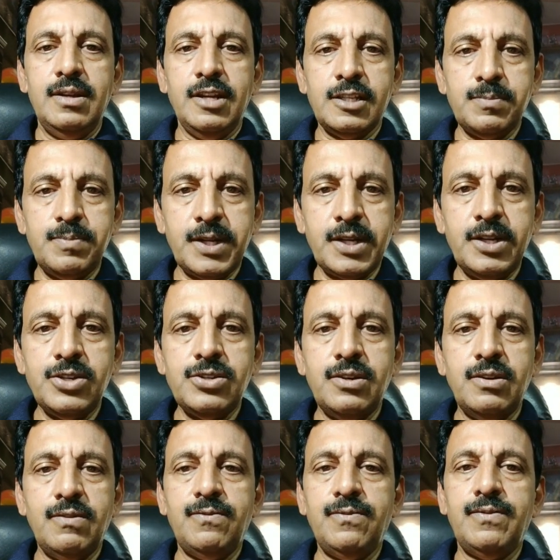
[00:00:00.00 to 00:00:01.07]
in
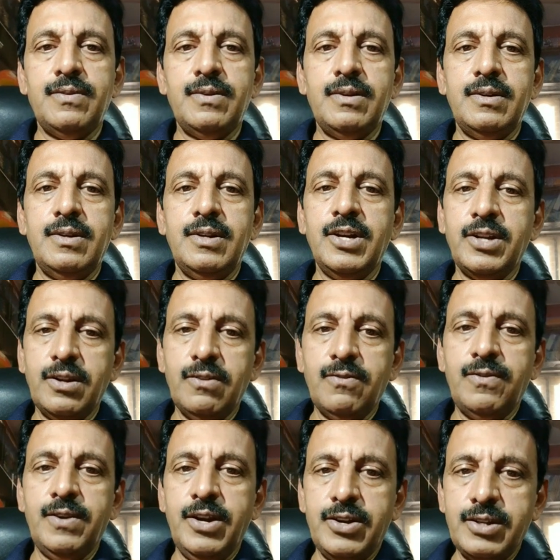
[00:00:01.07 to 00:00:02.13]
expectation of uh, return
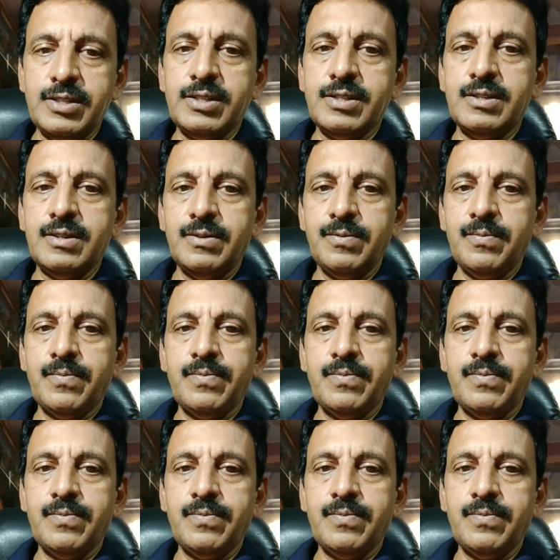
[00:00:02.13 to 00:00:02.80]
of interest